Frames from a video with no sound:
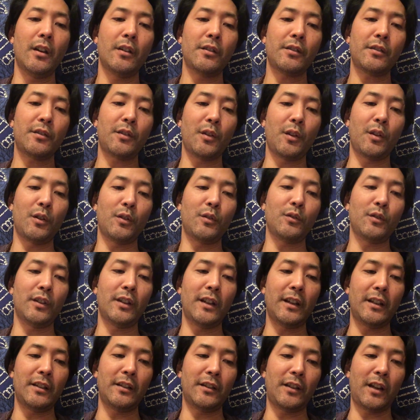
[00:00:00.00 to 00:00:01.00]
So
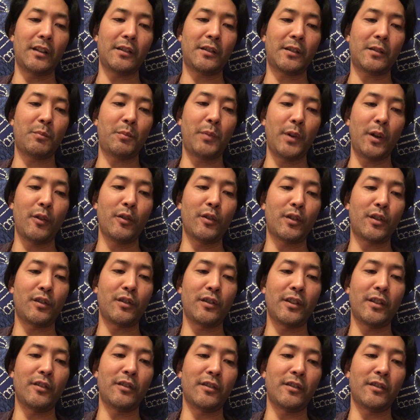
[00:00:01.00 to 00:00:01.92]
spiritually,